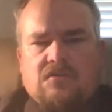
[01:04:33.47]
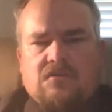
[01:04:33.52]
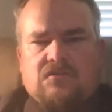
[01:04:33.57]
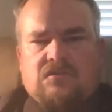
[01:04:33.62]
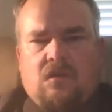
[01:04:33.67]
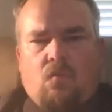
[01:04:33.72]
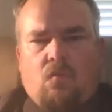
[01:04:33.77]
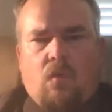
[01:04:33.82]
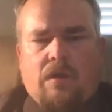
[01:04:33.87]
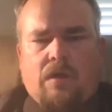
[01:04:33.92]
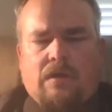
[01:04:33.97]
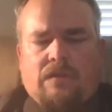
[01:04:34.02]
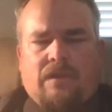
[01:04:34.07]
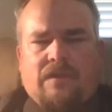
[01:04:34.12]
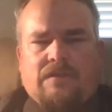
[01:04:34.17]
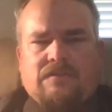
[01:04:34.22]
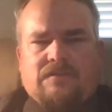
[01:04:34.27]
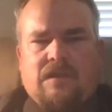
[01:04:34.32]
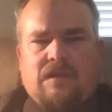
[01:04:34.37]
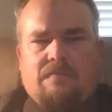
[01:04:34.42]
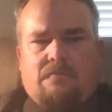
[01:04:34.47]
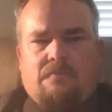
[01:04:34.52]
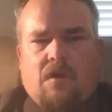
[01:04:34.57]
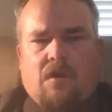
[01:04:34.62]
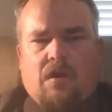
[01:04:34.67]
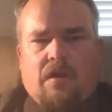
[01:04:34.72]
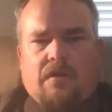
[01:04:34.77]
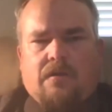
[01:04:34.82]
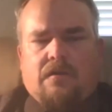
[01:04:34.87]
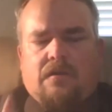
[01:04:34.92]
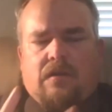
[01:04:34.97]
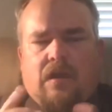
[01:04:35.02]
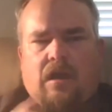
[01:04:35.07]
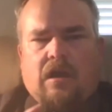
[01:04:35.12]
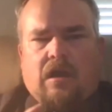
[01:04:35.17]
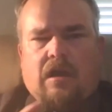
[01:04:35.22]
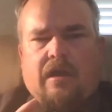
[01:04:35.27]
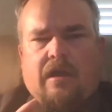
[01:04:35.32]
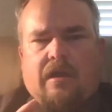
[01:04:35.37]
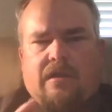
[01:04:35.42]
So one of the things that Martin,
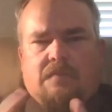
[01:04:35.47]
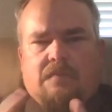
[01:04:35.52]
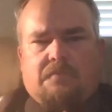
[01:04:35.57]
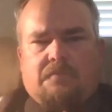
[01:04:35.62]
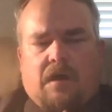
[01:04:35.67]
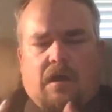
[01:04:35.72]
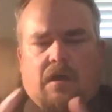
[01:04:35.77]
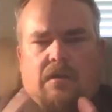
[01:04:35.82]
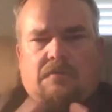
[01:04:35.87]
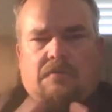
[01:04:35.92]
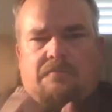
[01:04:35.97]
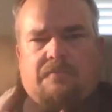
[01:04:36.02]
I, and Paula,